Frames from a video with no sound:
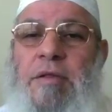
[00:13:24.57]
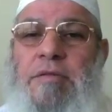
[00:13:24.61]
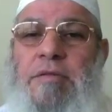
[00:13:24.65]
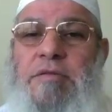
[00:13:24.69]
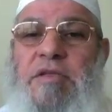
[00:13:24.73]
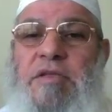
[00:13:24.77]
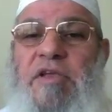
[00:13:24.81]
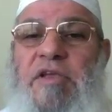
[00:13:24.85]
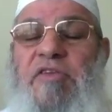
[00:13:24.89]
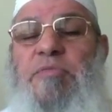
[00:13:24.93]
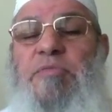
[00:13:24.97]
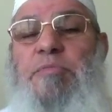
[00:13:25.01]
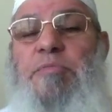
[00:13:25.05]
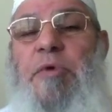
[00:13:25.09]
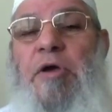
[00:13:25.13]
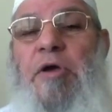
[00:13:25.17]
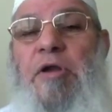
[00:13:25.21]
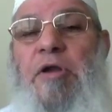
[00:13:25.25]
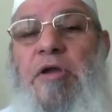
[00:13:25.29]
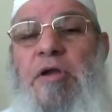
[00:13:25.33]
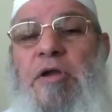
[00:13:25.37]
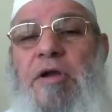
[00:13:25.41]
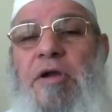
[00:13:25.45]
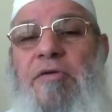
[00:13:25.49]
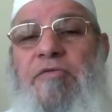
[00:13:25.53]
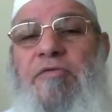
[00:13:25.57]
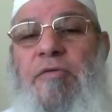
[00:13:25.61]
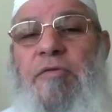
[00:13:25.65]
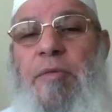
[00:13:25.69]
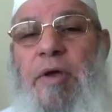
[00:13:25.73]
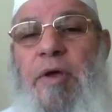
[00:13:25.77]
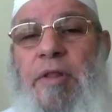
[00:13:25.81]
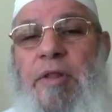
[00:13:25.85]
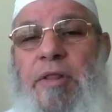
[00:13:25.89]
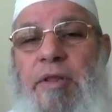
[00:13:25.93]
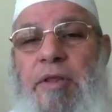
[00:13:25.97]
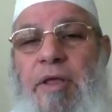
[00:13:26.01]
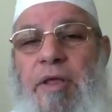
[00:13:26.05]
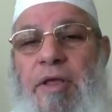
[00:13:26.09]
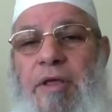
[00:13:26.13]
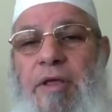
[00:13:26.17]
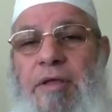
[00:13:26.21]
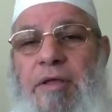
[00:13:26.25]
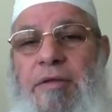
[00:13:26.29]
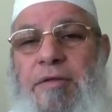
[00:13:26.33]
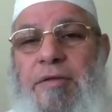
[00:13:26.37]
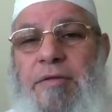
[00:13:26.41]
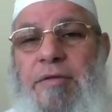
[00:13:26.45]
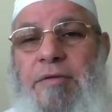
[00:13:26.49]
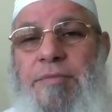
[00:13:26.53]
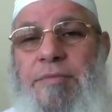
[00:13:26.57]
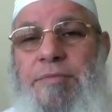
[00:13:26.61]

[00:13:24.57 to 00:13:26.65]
This is barakah from Allah.